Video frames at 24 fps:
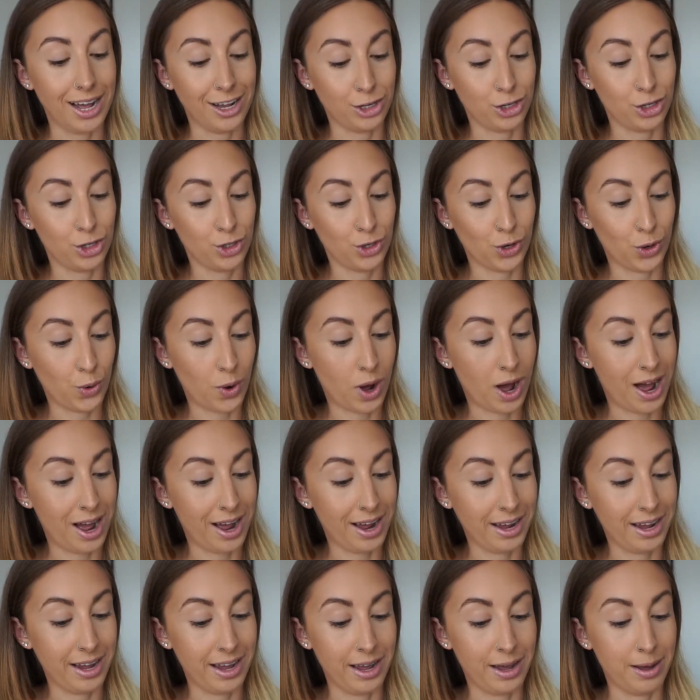So
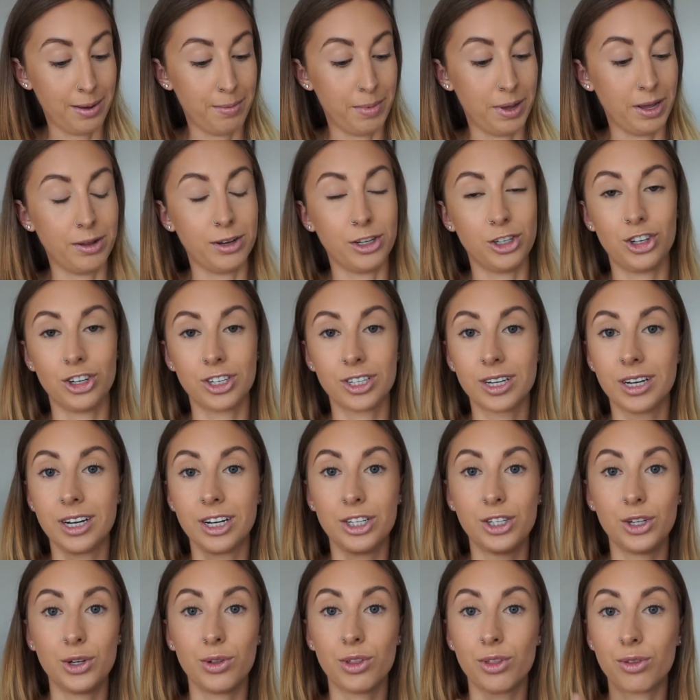I am just
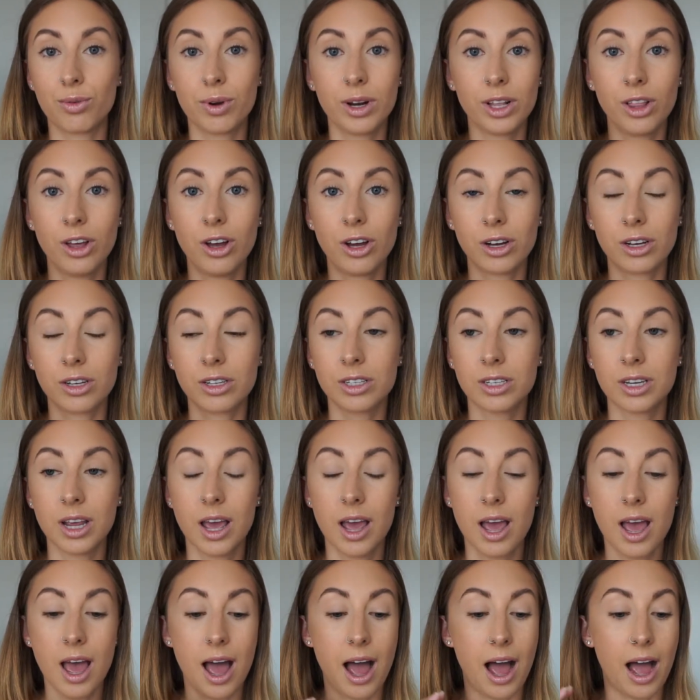gonna do 3 looks.
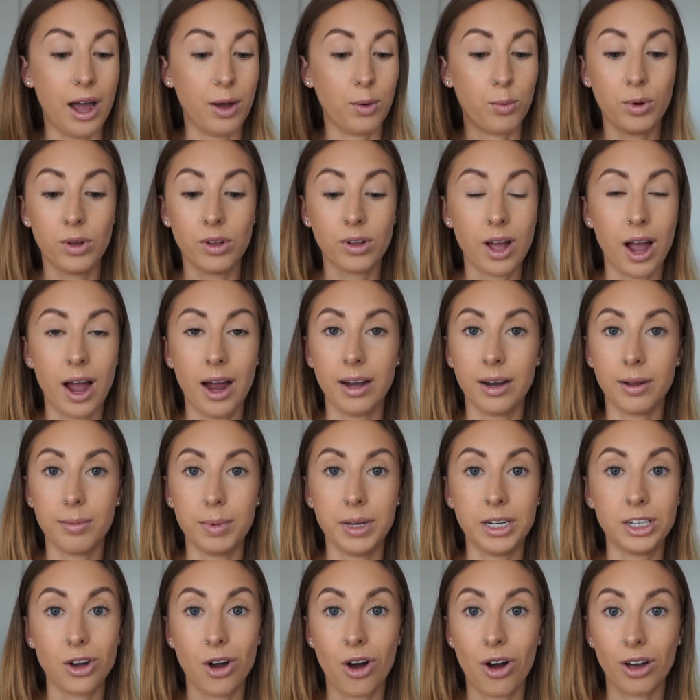I will kind of
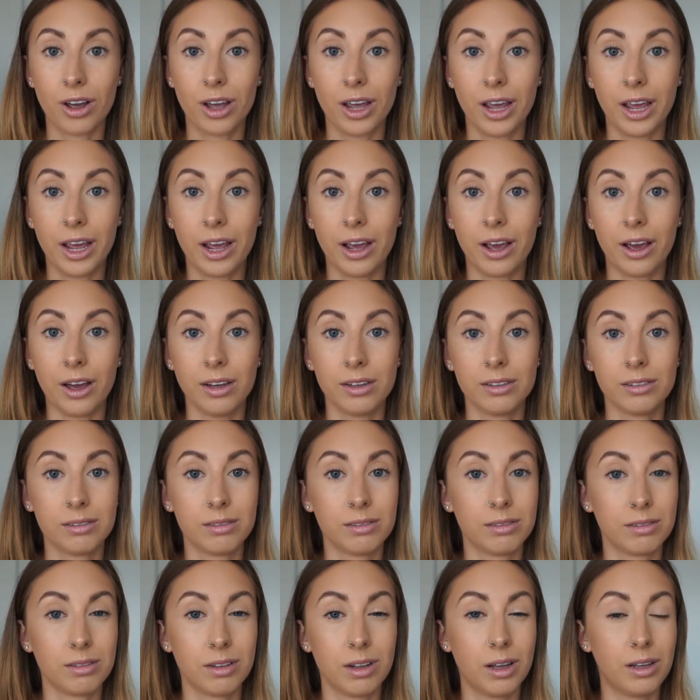be talking
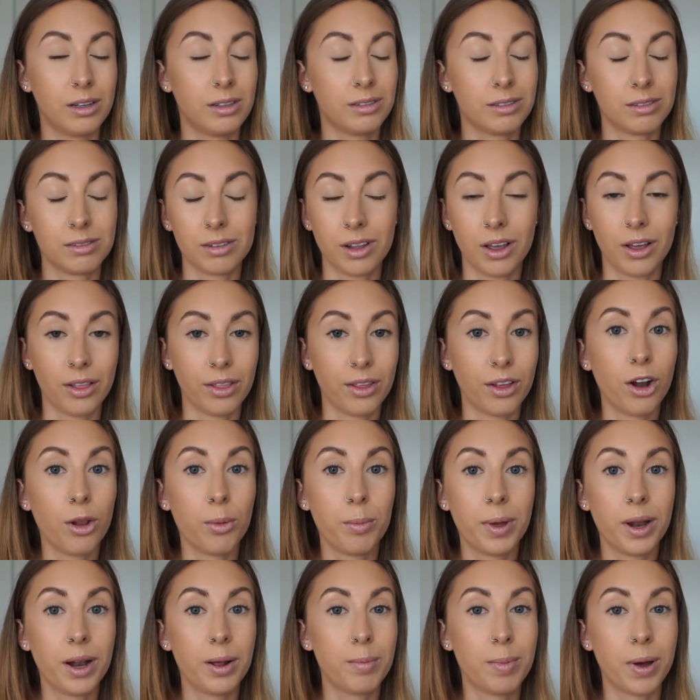a little
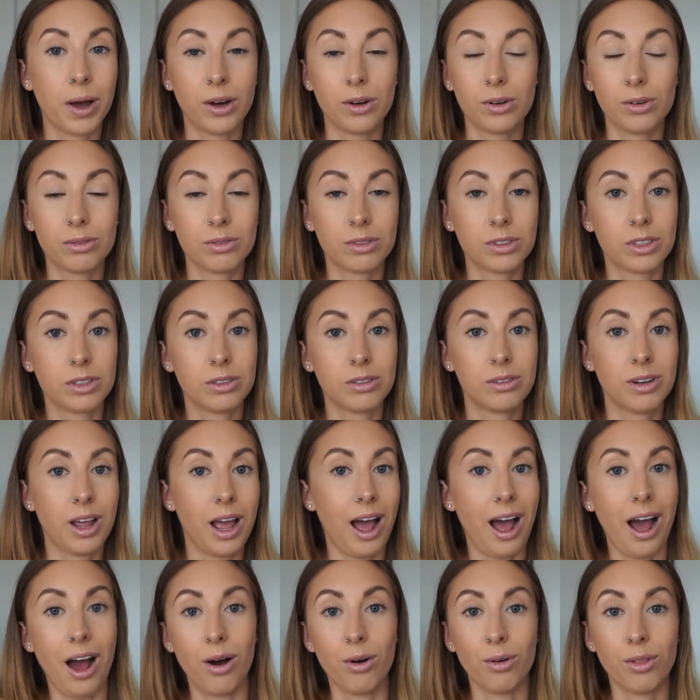bit about
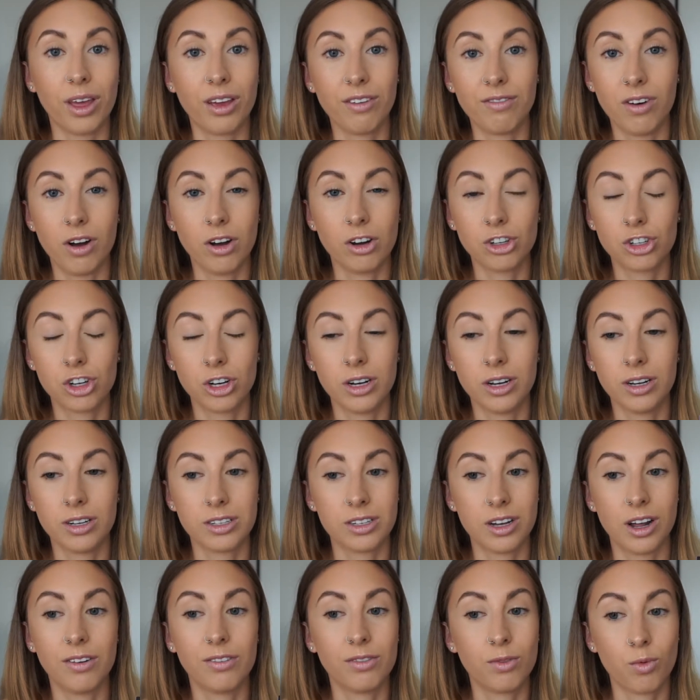how they function and
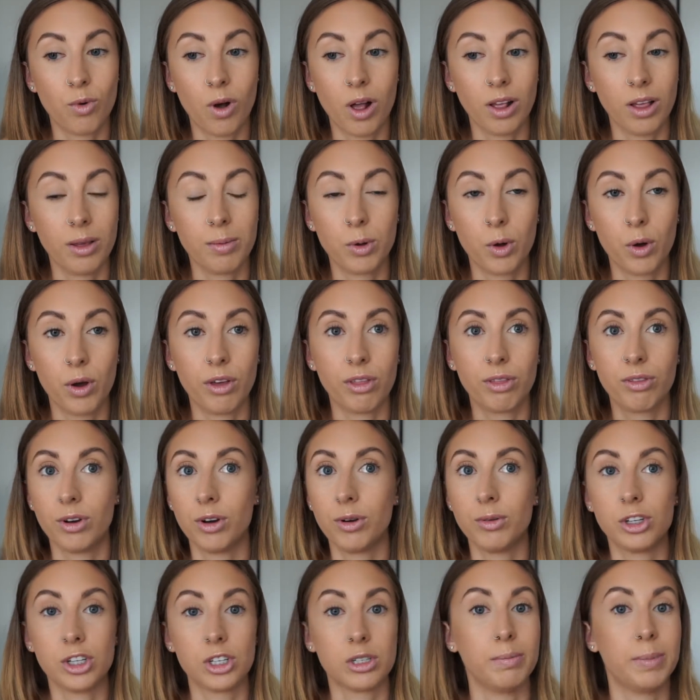stuff while I'm going
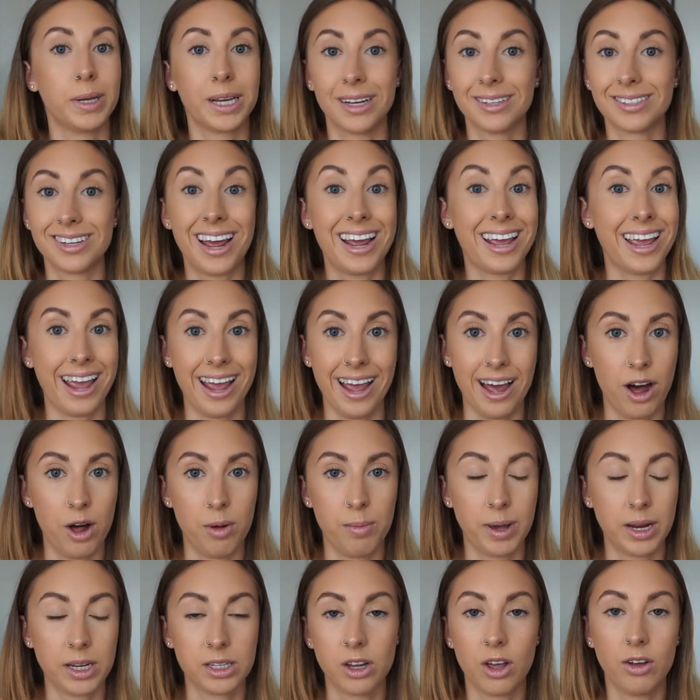through, just because I can't help
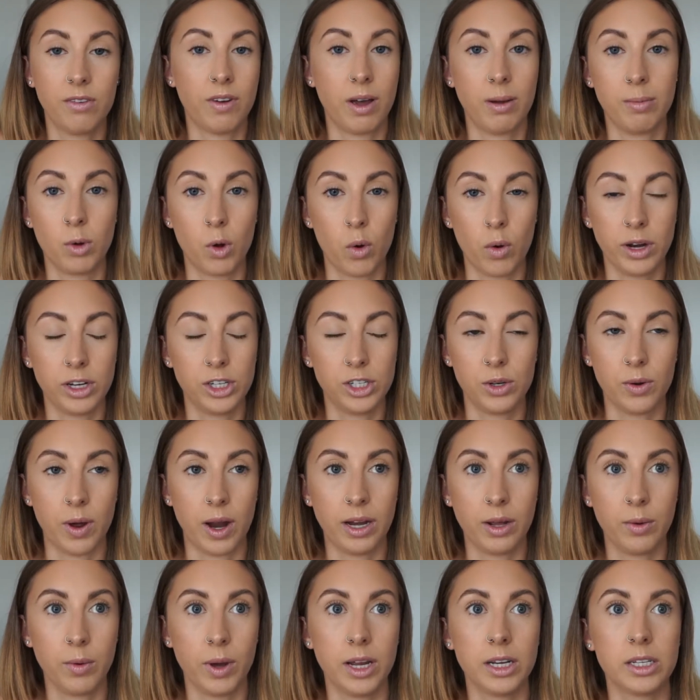myself. I'm going to
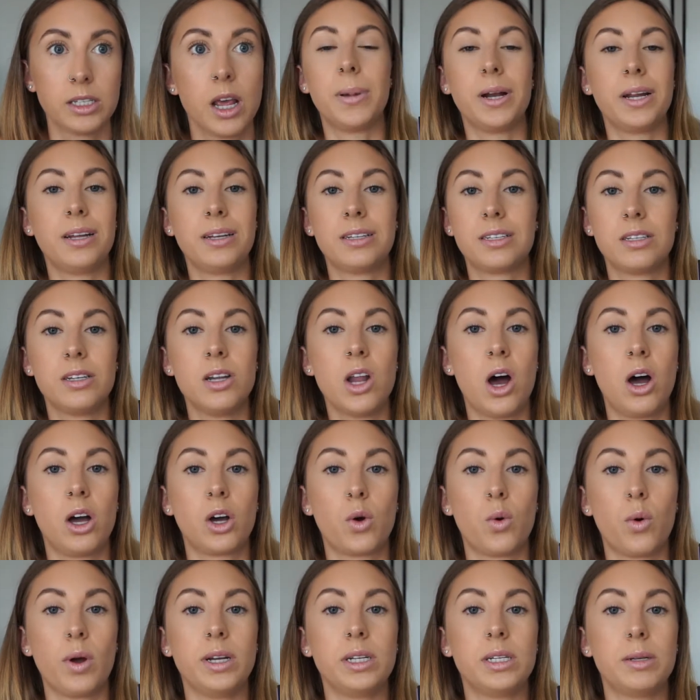anyways, but it's not
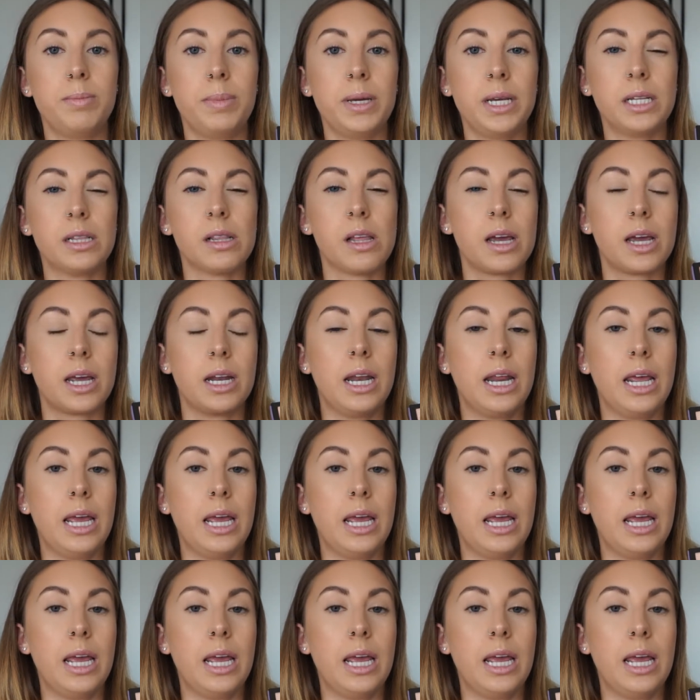going to be like an